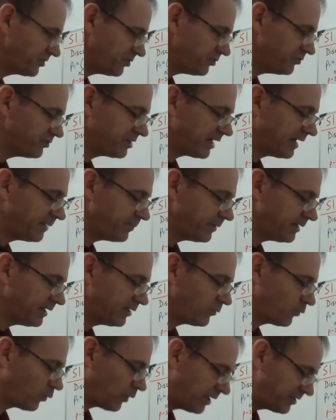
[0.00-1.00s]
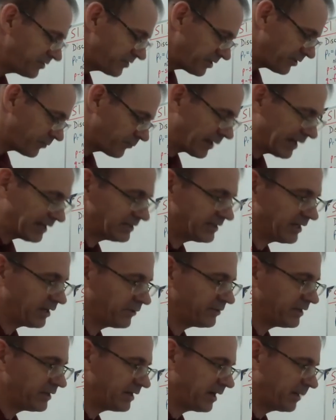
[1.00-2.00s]
you type it in once and write down
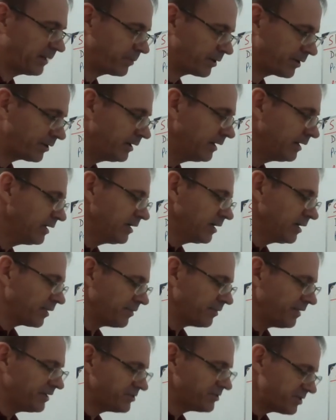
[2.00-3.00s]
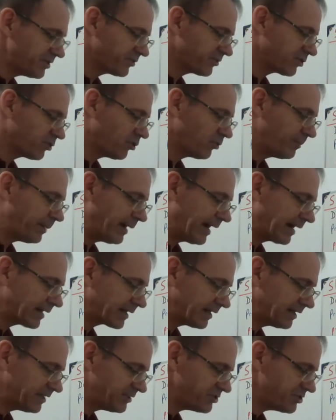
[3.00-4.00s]
the number, then just go back
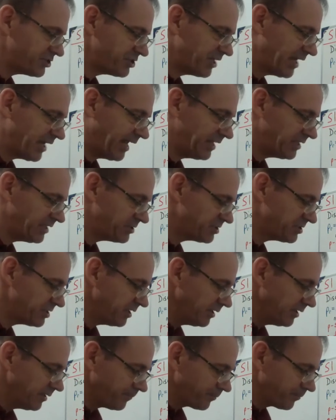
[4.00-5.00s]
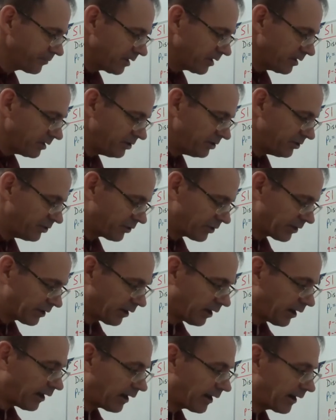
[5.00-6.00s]
and change your
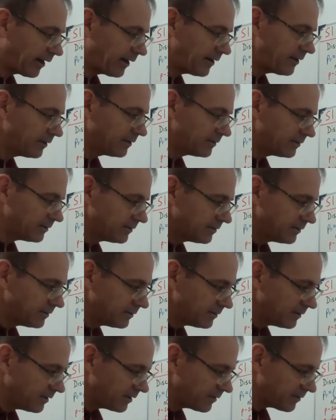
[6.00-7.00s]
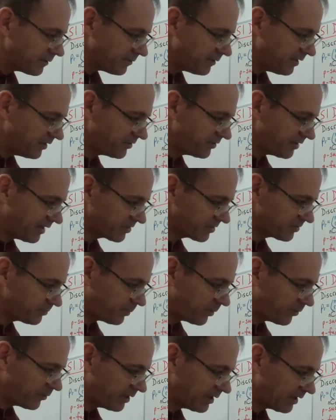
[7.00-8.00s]
R, this
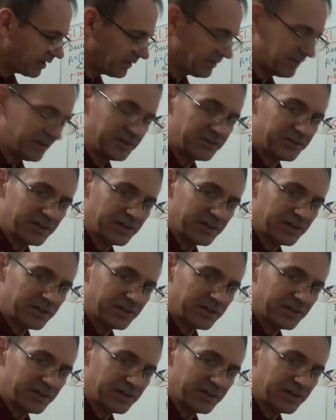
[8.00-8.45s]
exponent, and this